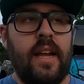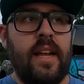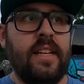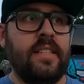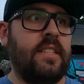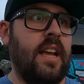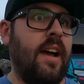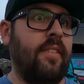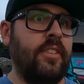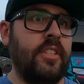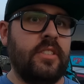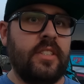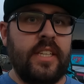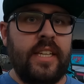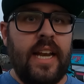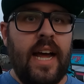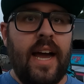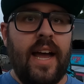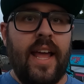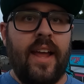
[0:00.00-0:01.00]
It's
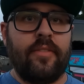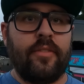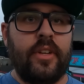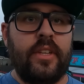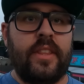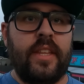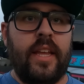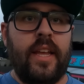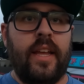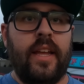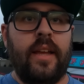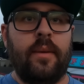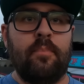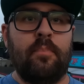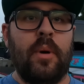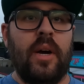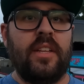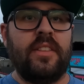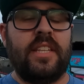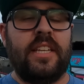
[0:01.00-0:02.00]
obviously not everything,
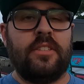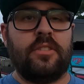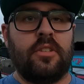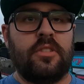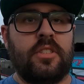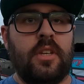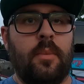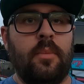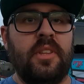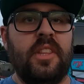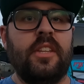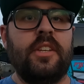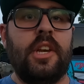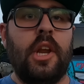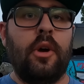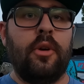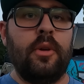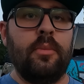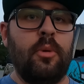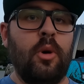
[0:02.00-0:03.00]
but these are some of the
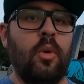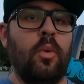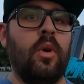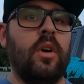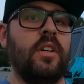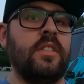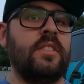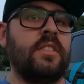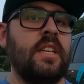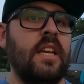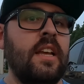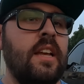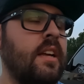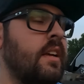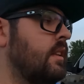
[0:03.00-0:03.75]
notable ones.